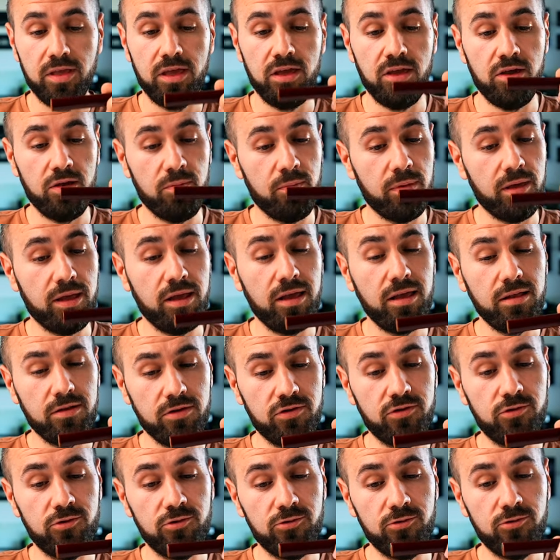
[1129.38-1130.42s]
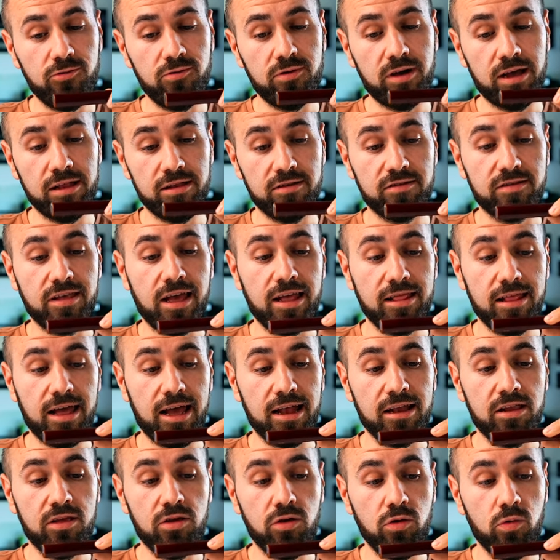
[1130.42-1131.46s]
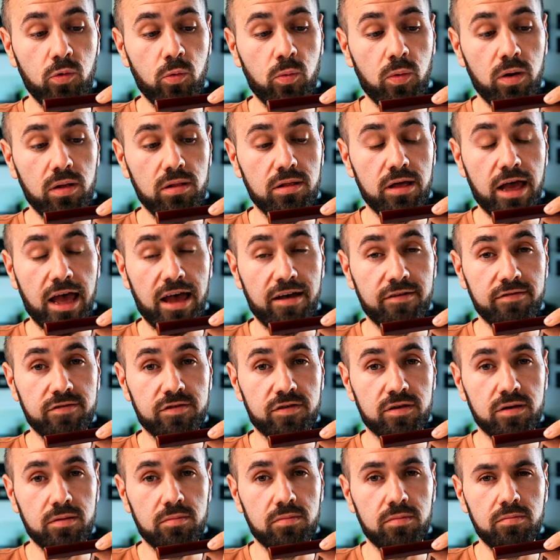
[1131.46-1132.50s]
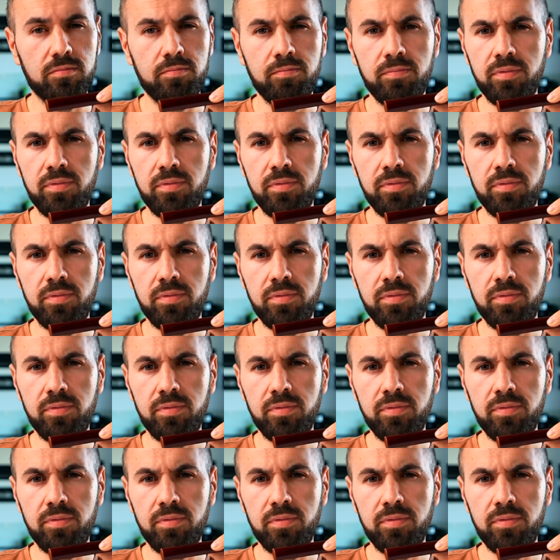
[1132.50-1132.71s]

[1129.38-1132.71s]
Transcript: You need to understand that you will have some